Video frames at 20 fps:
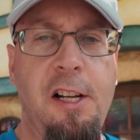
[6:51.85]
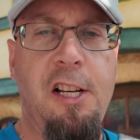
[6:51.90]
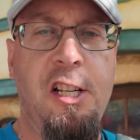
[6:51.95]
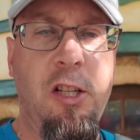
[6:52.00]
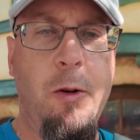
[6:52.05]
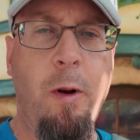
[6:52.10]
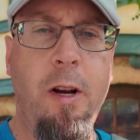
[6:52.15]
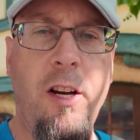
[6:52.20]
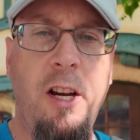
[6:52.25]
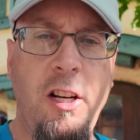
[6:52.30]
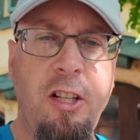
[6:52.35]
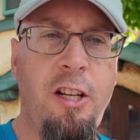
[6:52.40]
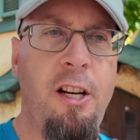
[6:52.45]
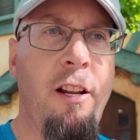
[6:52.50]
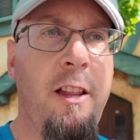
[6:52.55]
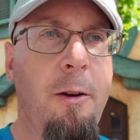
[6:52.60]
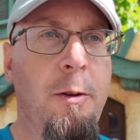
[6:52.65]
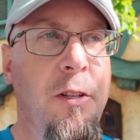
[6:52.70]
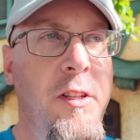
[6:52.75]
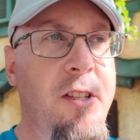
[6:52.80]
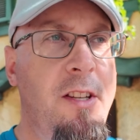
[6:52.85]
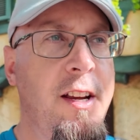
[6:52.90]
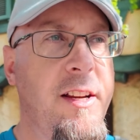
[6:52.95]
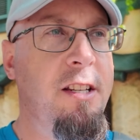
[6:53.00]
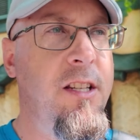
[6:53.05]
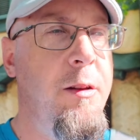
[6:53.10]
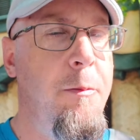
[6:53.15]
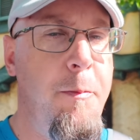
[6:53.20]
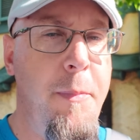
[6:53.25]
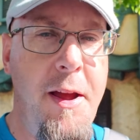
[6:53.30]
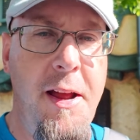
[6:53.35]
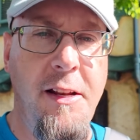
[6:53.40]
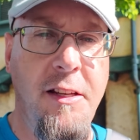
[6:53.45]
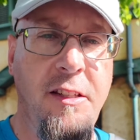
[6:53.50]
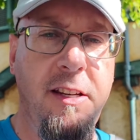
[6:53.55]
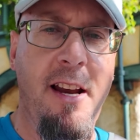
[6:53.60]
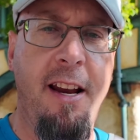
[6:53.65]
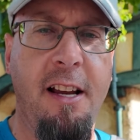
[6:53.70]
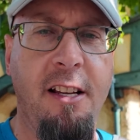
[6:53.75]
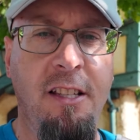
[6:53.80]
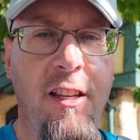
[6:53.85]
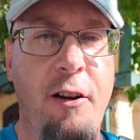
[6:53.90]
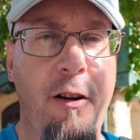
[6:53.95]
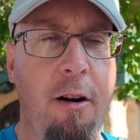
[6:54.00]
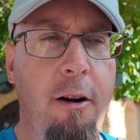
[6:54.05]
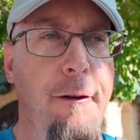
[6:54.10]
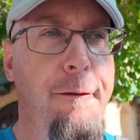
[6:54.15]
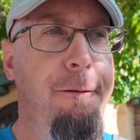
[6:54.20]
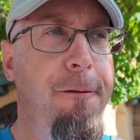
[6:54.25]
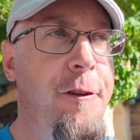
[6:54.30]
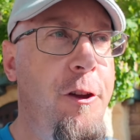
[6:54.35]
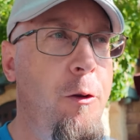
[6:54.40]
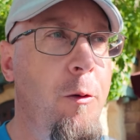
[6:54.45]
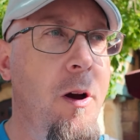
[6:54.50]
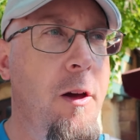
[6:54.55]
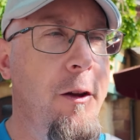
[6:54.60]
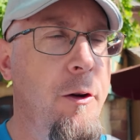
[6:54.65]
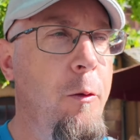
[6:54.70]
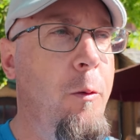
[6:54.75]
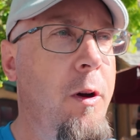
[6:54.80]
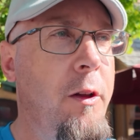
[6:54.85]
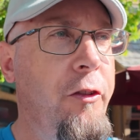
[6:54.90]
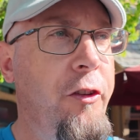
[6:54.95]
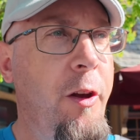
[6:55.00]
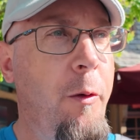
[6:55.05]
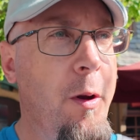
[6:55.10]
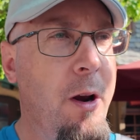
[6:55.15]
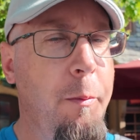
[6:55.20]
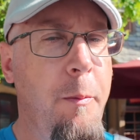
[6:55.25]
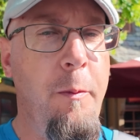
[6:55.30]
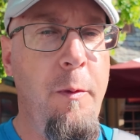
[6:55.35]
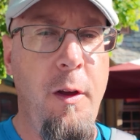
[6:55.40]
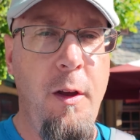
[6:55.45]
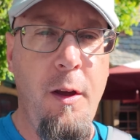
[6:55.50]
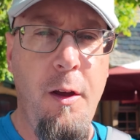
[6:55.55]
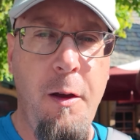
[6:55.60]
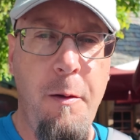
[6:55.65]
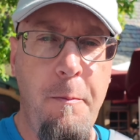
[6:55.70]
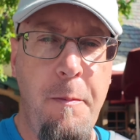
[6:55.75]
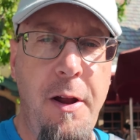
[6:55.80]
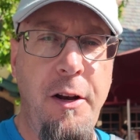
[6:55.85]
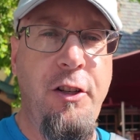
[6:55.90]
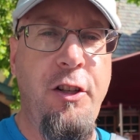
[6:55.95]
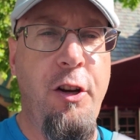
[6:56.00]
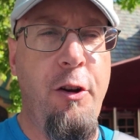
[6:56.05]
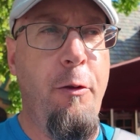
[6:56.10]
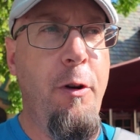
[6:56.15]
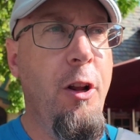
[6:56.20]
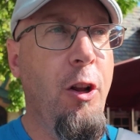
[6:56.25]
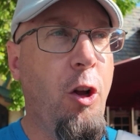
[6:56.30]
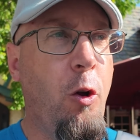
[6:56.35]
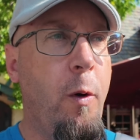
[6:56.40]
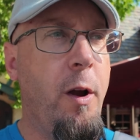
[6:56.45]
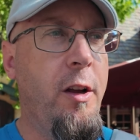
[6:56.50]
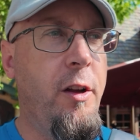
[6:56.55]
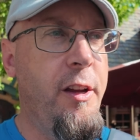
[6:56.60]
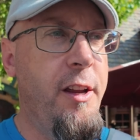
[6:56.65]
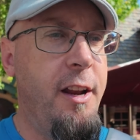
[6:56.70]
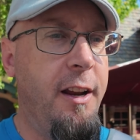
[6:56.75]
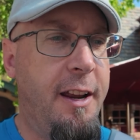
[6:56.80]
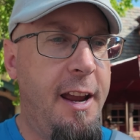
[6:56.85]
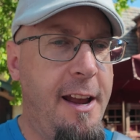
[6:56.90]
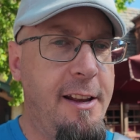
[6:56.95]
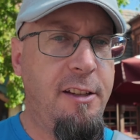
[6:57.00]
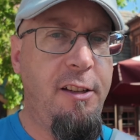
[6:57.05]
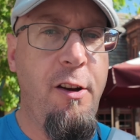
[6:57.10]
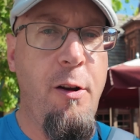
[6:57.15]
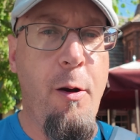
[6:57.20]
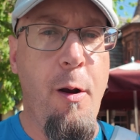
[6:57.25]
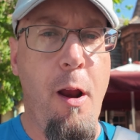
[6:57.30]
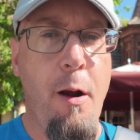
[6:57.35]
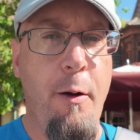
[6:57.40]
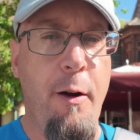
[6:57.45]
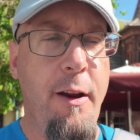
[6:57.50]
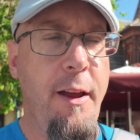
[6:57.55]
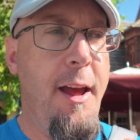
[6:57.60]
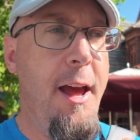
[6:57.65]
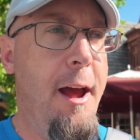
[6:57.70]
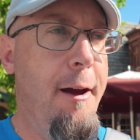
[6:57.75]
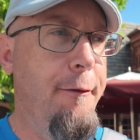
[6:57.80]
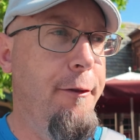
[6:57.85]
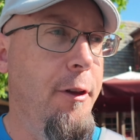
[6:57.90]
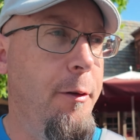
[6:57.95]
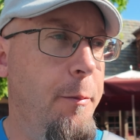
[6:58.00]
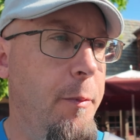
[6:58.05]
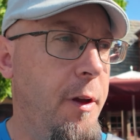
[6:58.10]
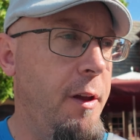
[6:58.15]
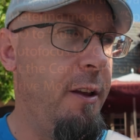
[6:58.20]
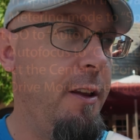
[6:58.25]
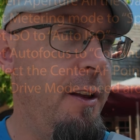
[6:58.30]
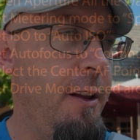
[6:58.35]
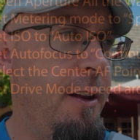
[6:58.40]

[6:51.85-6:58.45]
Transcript: So in addition to those 6 main settings, there are a few other ones I want to mention real quickly in case you don't already have them